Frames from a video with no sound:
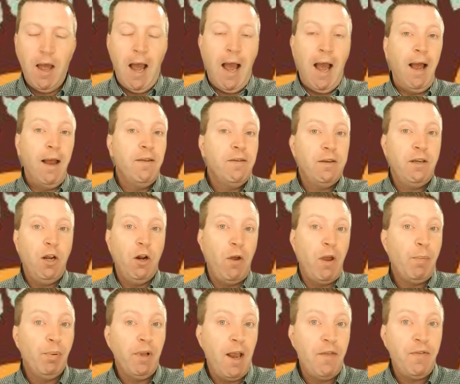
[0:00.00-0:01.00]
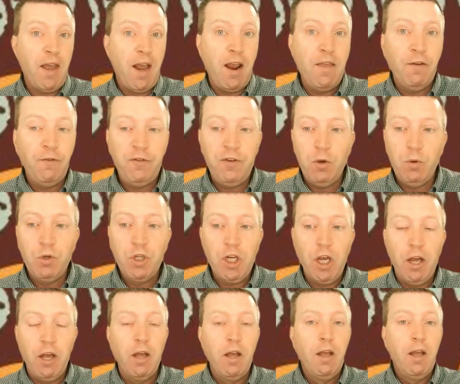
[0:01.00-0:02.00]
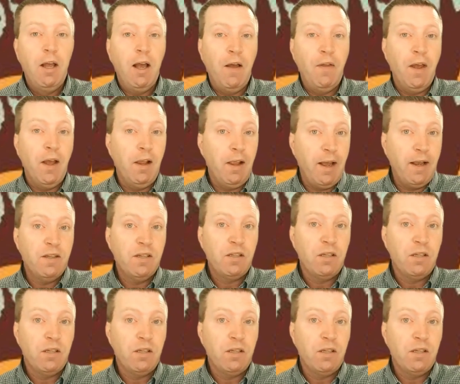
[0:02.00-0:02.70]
And, you know, he played that in the future, and that line